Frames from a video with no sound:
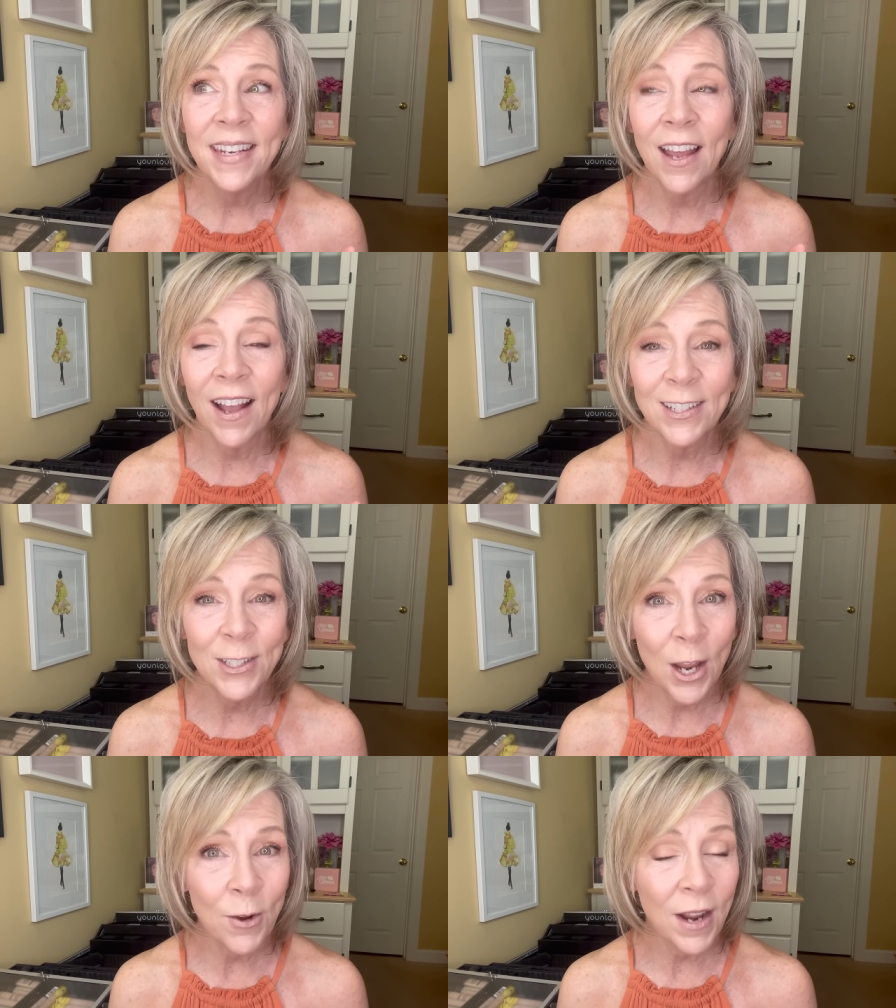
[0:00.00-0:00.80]
Now I
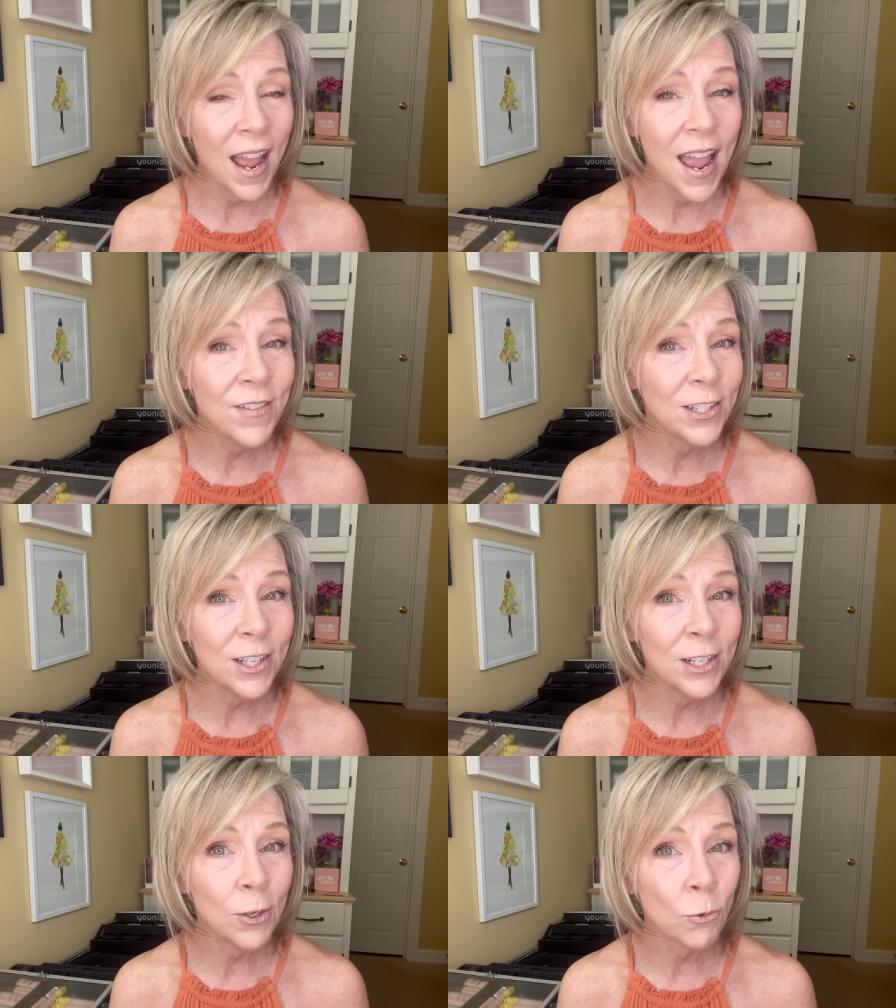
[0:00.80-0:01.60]
don't, I haven't
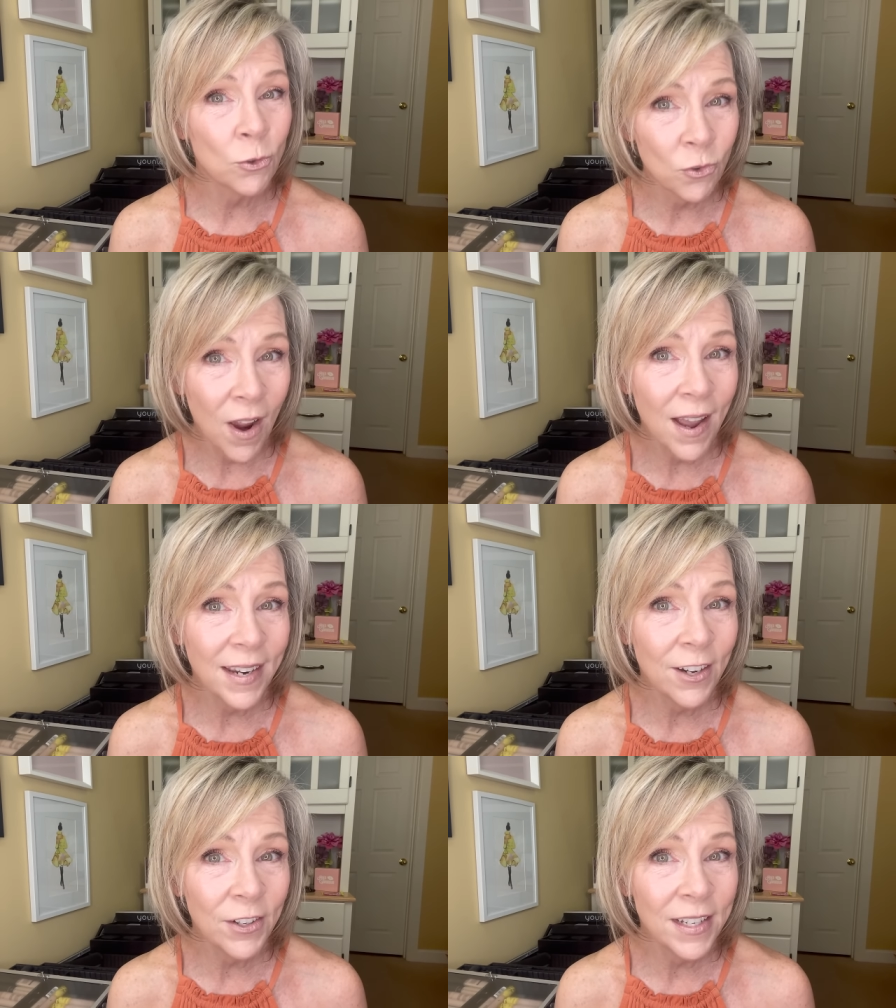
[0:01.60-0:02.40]
done it on dry
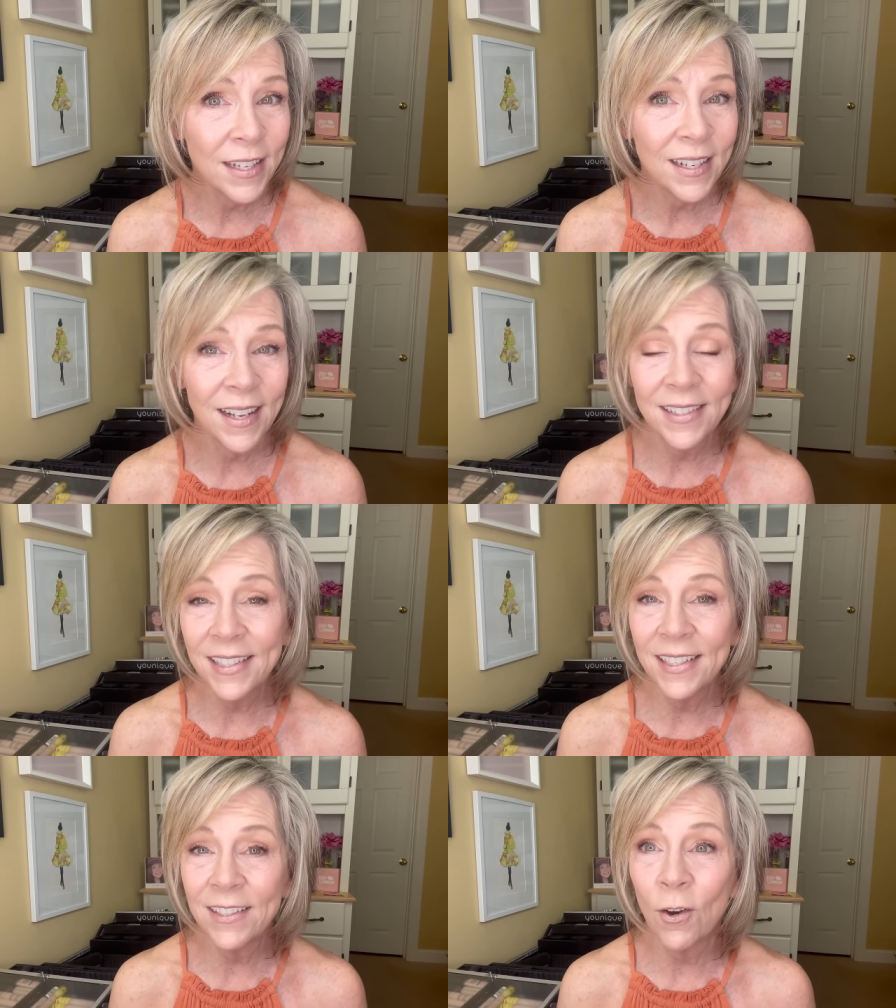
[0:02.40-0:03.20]
hair yet. I
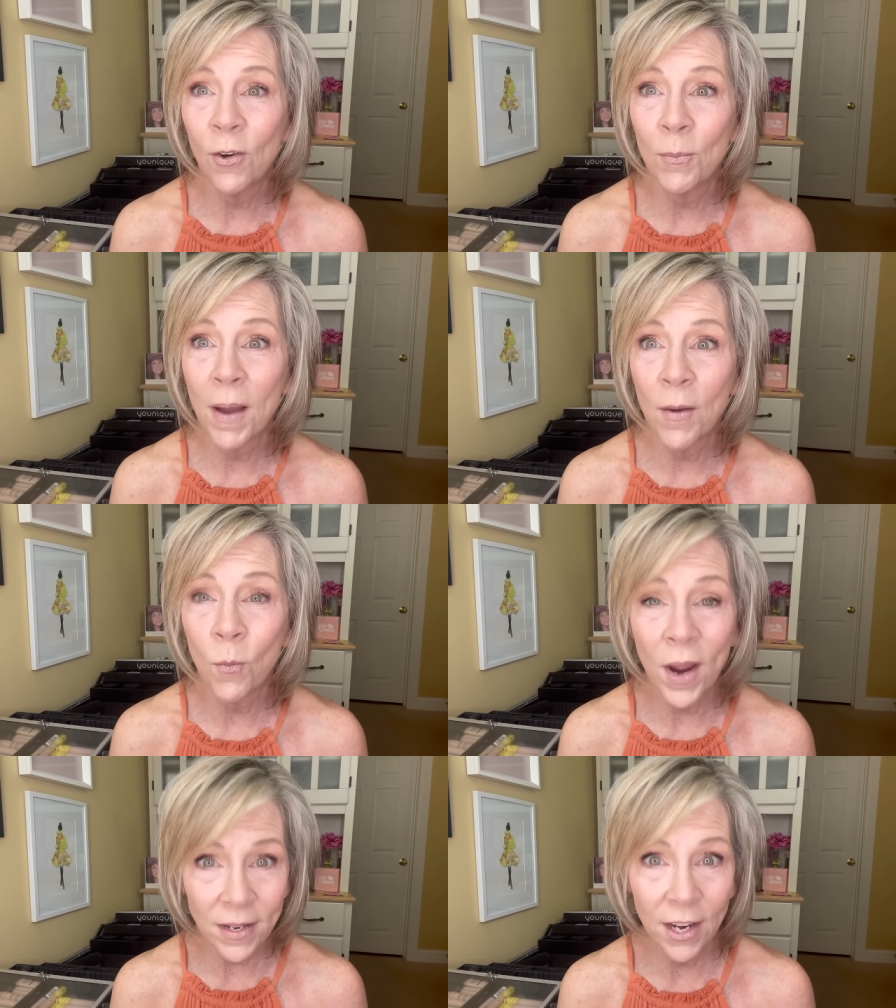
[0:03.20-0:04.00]
did it on my
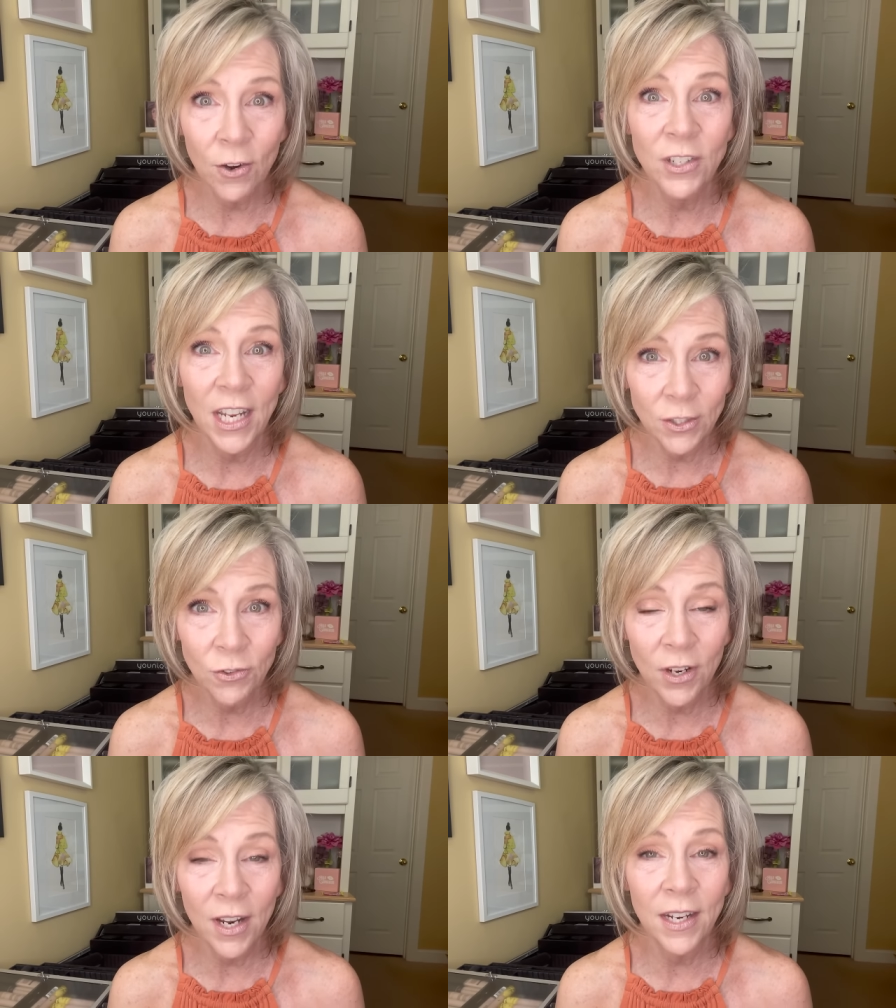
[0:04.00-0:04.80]
wet hair
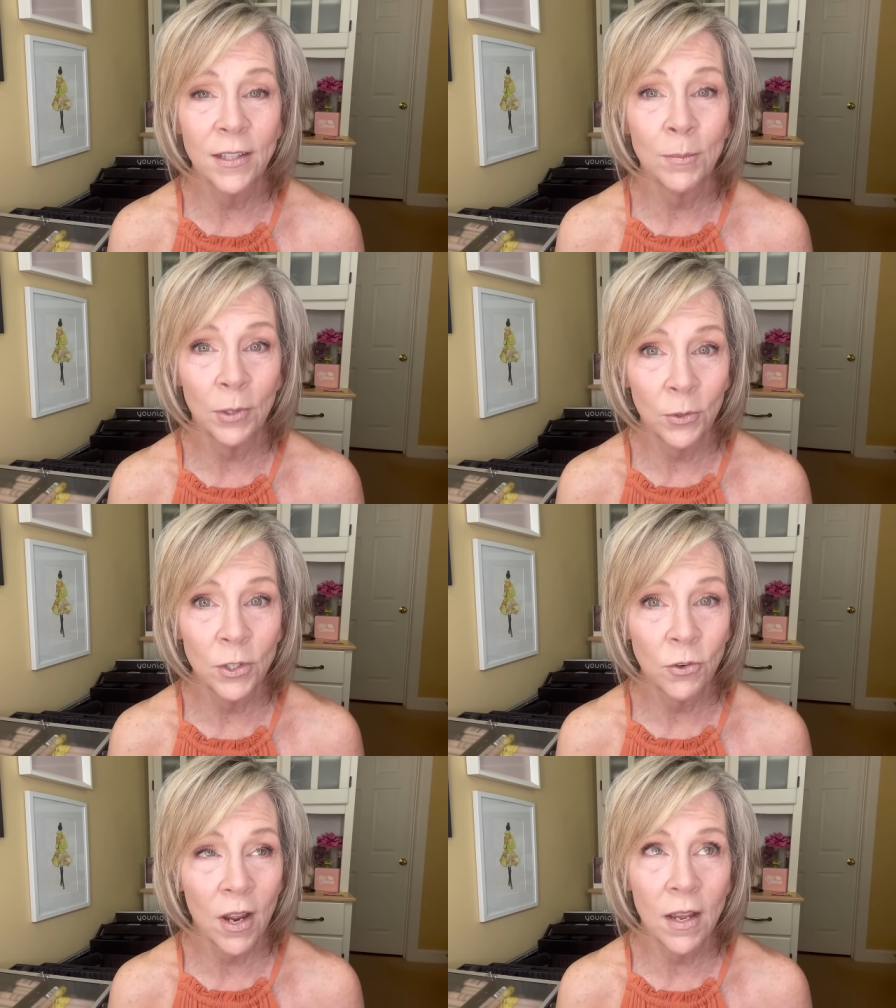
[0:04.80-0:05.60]
yesterday and then blew
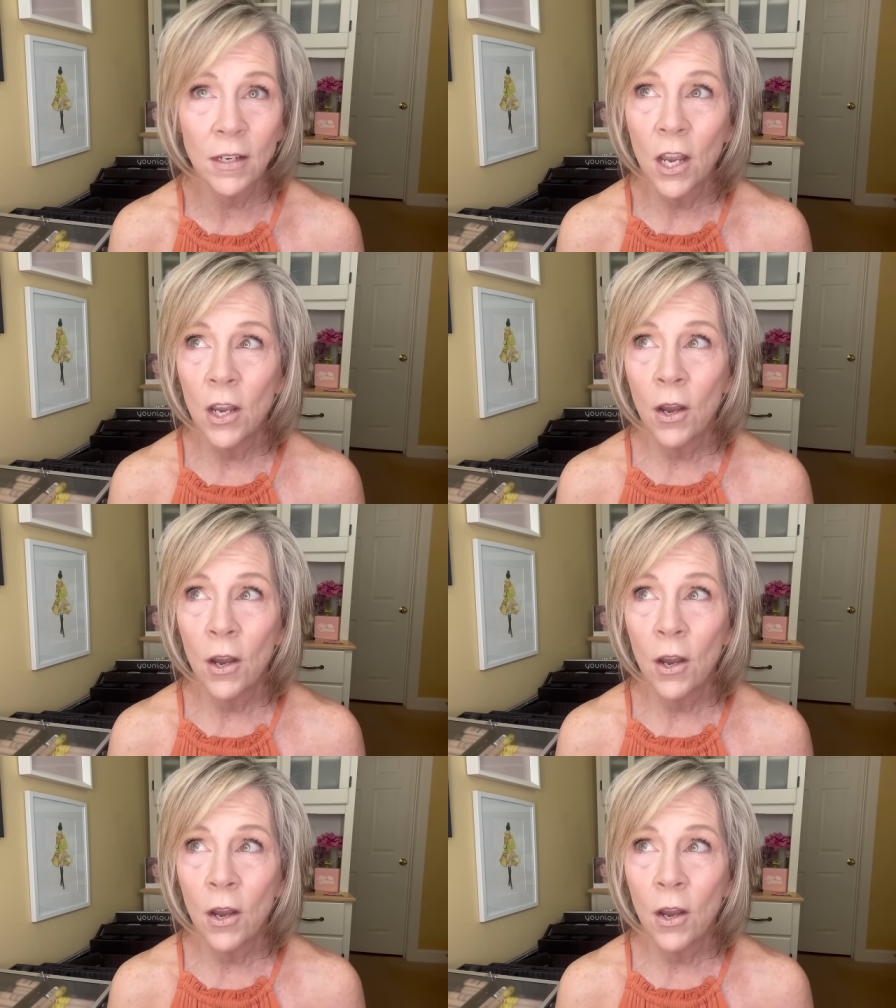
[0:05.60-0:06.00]
it dry.